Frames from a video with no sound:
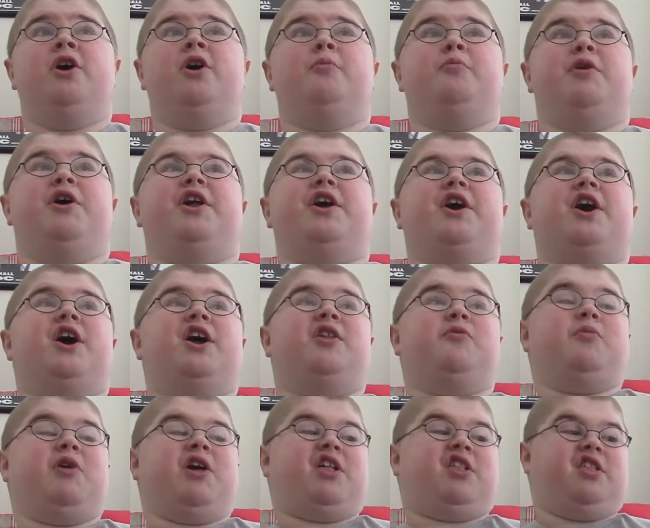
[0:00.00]
But it kind
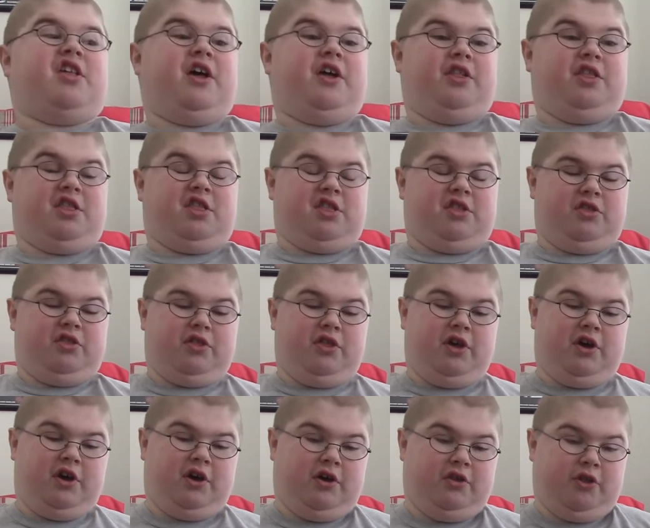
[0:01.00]
of makes sense.
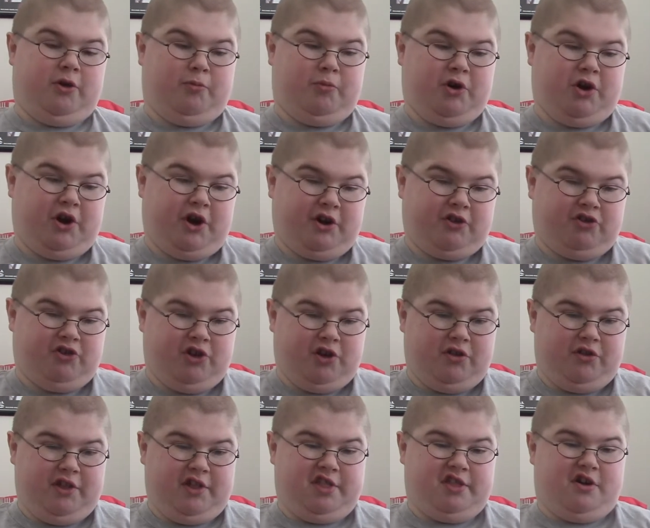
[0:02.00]
The production
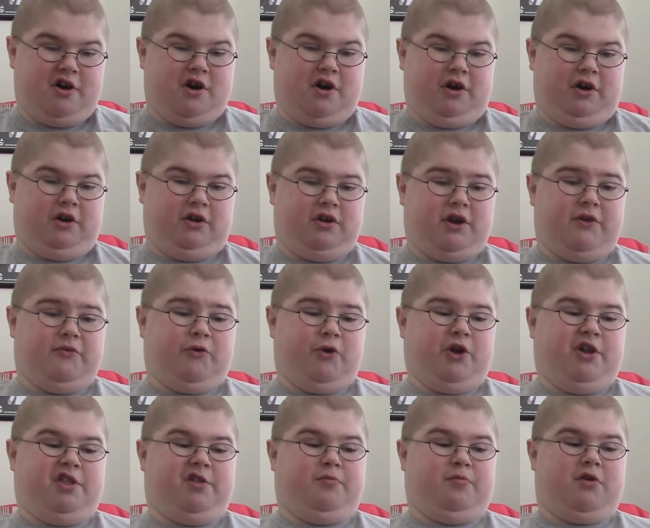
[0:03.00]
of the song, Never
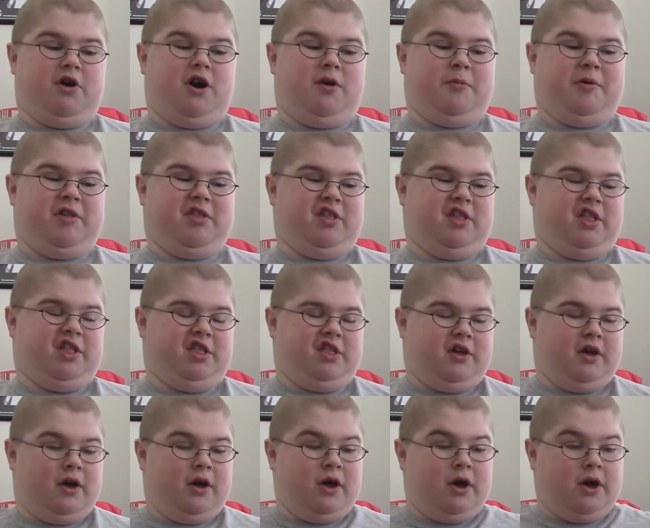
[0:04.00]
Is a Promise, is
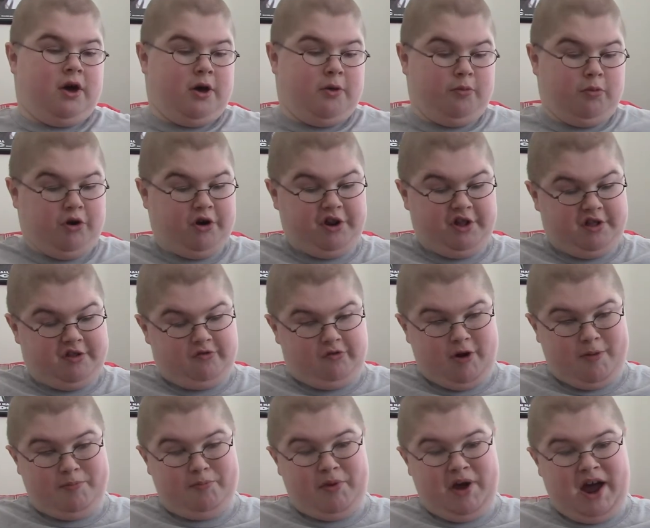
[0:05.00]
pretty
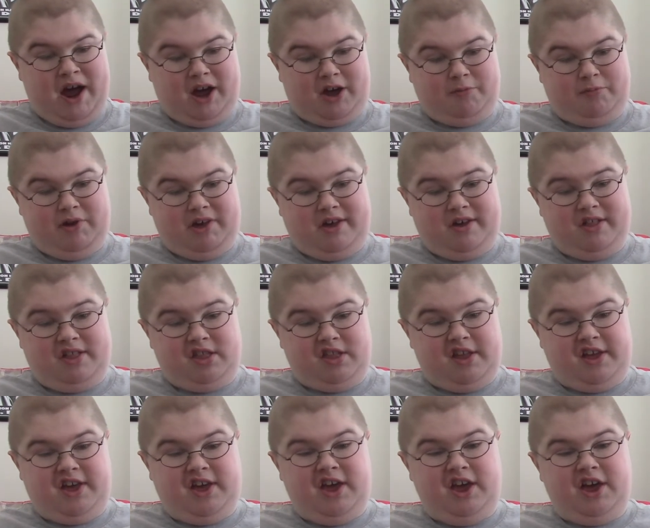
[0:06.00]
stripped back because
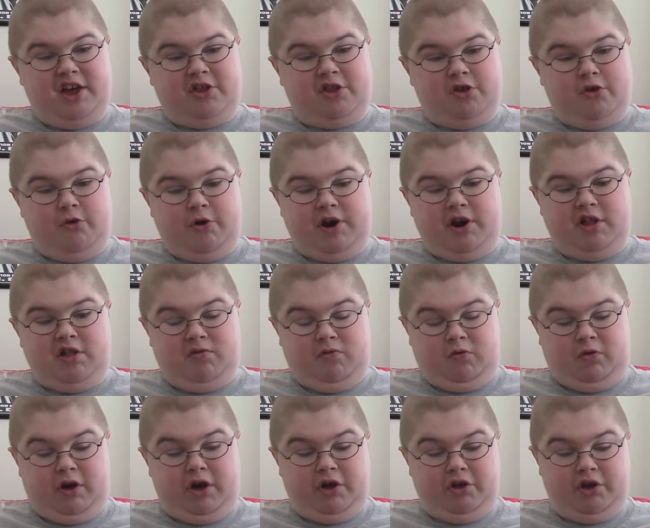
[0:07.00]
the key to it is
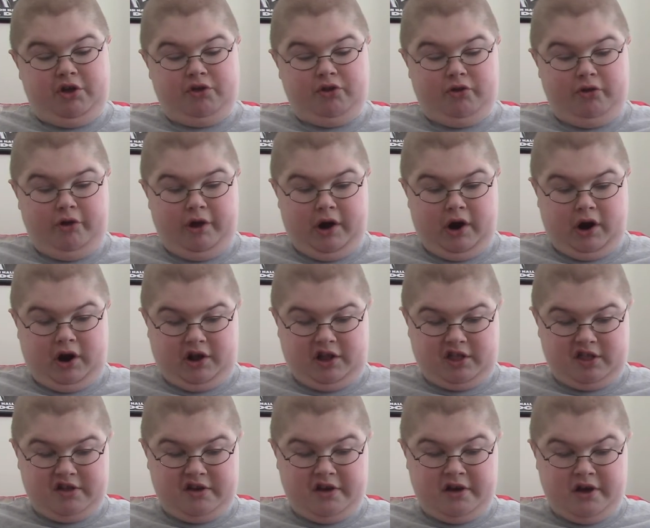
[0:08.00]
really the
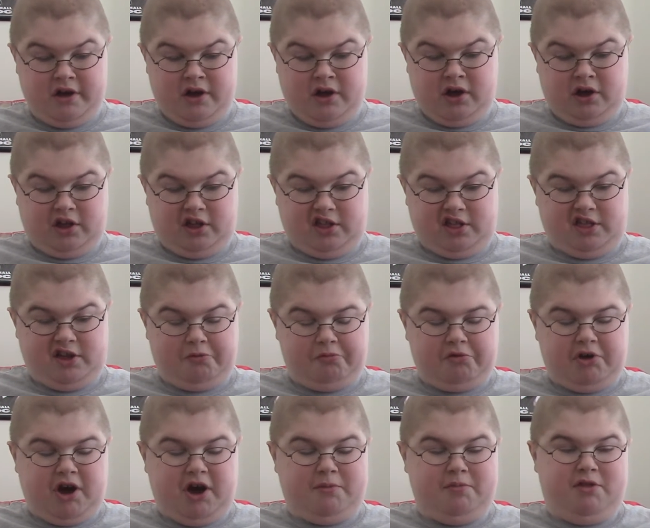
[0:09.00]
lyrics. Because
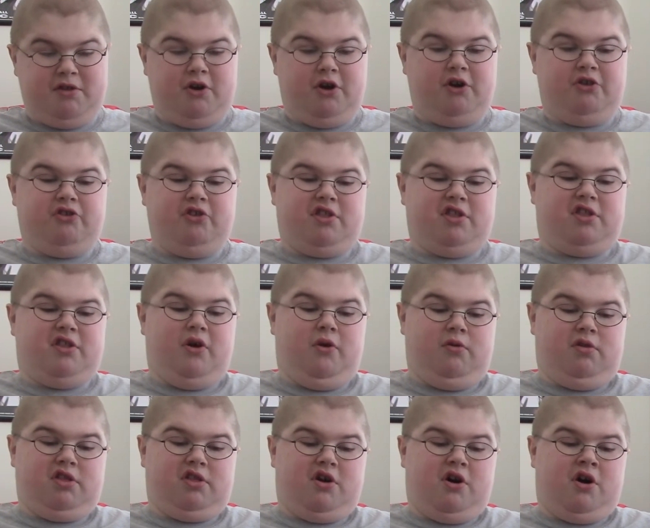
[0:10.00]
sometimes there are just
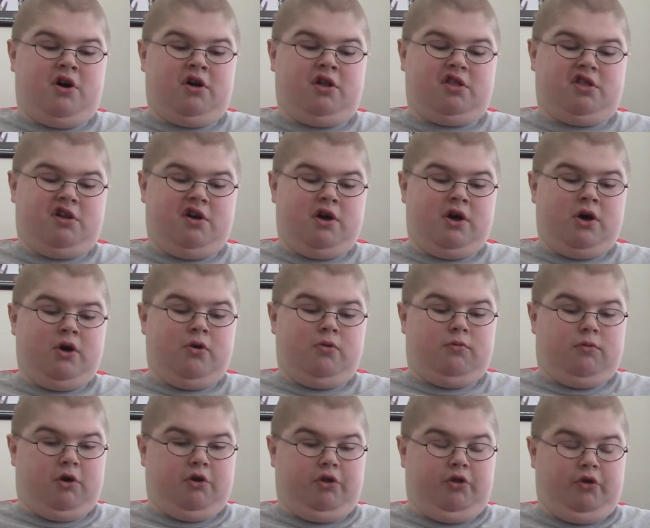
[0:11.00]
those songs
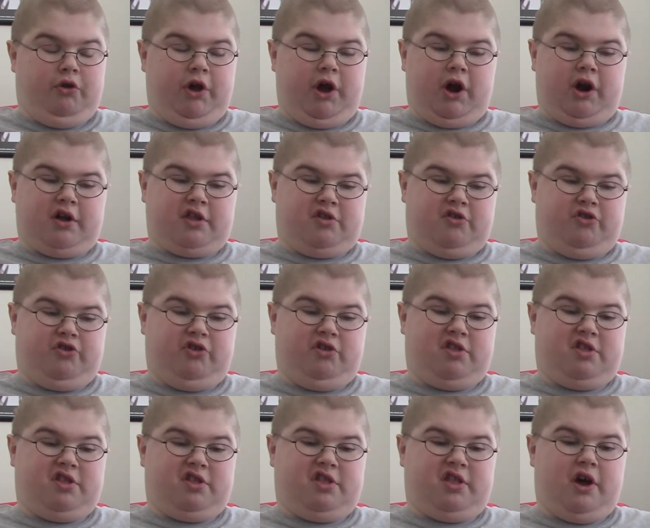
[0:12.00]
where the lyrics are
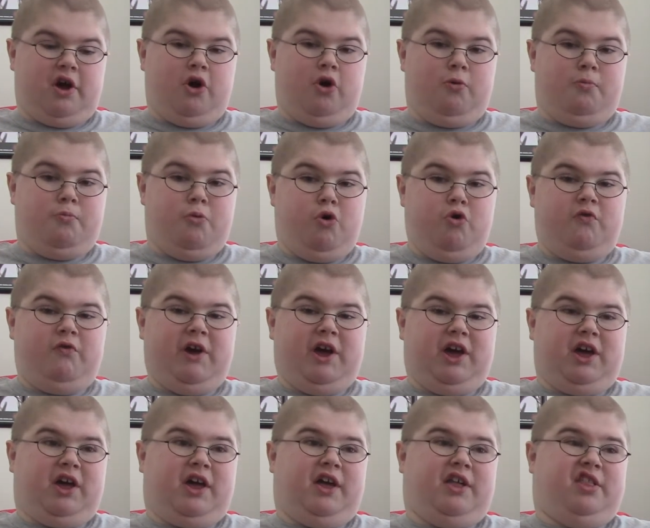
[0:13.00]
just so
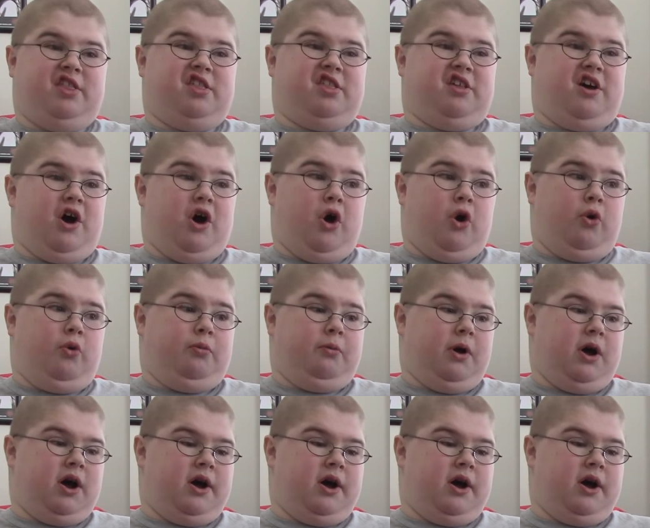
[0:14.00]
moving and so